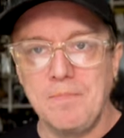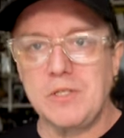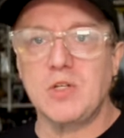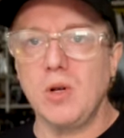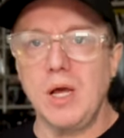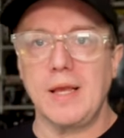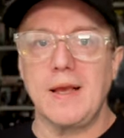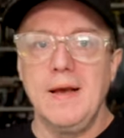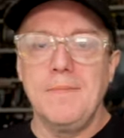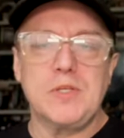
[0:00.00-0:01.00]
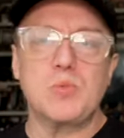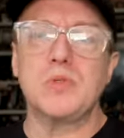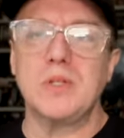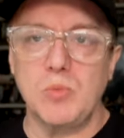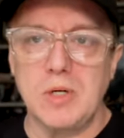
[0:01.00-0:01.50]
It's not like, this
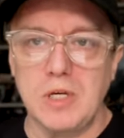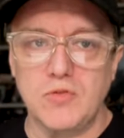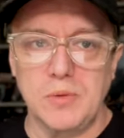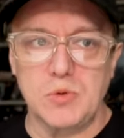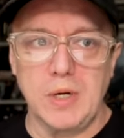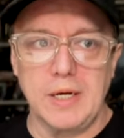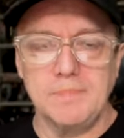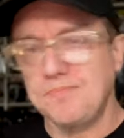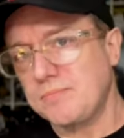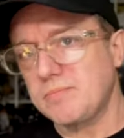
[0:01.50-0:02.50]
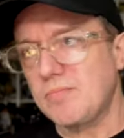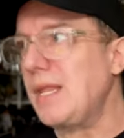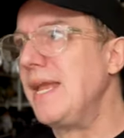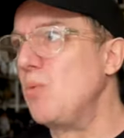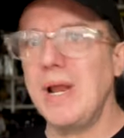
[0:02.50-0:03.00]
wasn't one of those films where
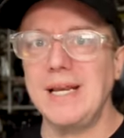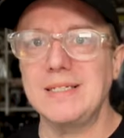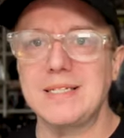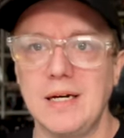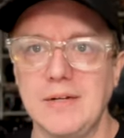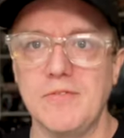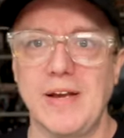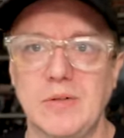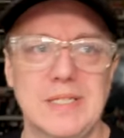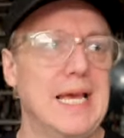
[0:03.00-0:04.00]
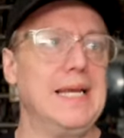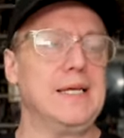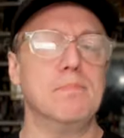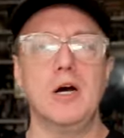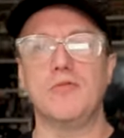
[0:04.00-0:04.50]
he went inside and found his
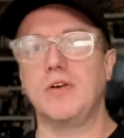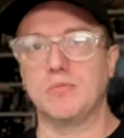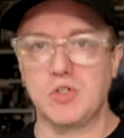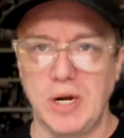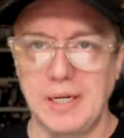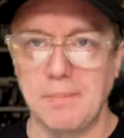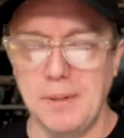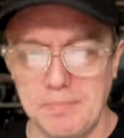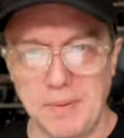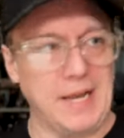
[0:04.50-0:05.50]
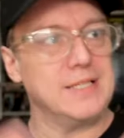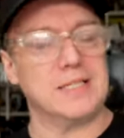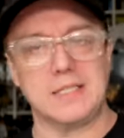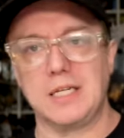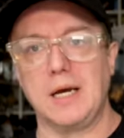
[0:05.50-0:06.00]
Eddie Murphy from Trading
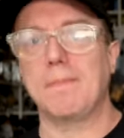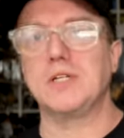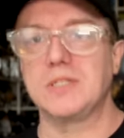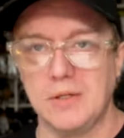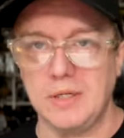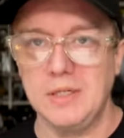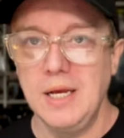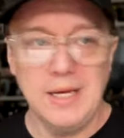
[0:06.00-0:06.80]
Places type persona.